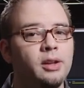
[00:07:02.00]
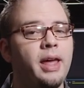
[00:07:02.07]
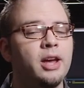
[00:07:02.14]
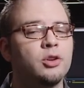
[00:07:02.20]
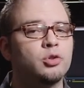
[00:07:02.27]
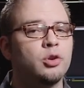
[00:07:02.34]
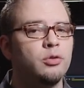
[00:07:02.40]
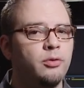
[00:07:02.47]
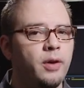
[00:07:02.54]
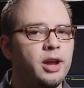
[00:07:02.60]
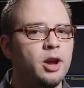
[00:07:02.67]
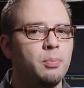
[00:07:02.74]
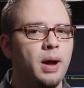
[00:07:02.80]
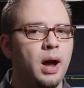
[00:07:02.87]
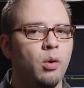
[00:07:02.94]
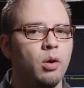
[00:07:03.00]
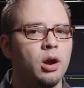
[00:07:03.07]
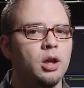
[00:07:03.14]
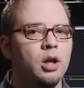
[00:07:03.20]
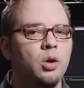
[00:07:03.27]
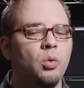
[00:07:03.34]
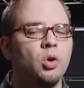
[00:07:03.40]
extra firepower
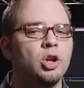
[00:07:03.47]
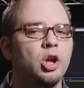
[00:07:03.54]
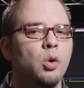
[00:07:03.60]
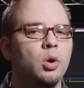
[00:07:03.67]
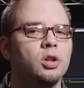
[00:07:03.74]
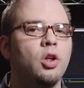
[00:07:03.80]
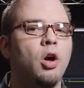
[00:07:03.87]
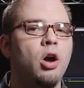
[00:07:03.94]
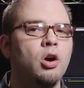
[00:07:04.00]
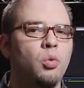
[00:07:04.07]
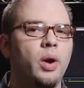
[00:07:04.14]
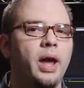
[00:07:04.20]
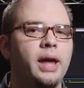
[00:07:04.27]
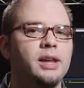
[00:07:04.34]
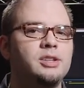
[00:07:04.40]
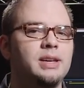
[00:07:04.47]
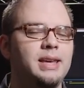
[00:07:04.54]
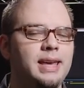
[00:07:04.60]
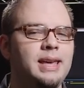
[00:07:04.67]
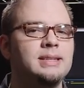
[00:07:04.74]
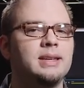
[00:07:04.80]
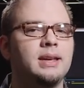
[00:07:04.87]
will go a long way
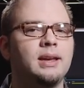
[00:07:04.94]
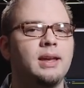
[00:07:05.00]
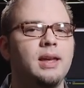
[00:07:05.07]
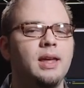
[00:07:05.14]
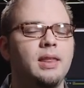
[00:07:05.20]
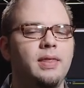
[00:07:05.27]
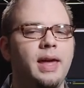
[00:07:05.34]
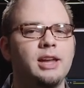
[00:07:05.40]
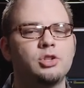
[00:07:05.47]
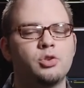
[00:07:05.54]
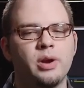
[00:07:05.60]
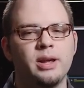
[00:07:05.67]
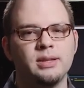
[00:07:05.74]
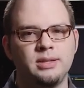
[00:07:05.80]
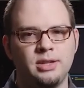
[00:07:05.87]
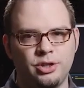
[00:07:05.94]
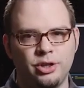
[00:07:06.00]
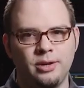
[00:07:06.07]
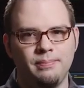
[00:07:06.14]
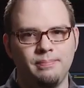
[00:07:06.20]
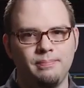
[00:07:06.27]
to easing that transition.